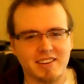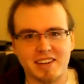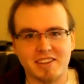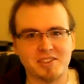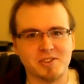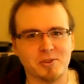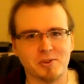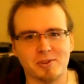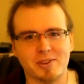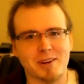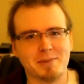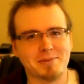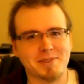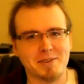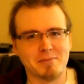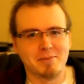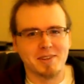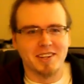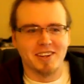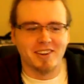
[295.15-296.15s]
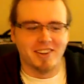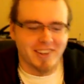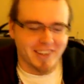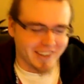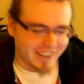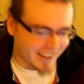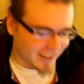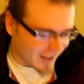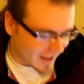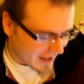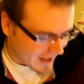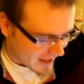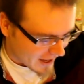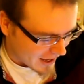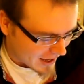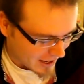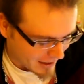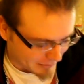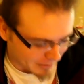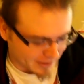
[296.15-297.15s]
screwed up something earlier.
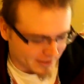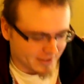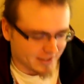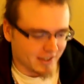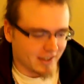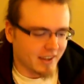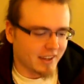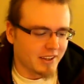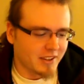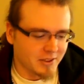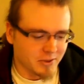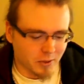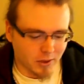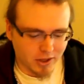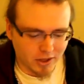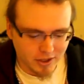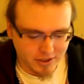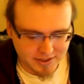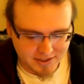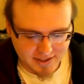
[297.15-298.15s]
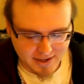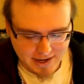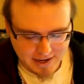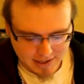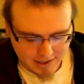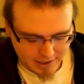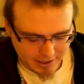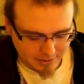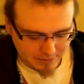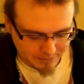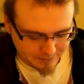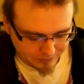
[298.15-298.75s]
But here's what it looks like.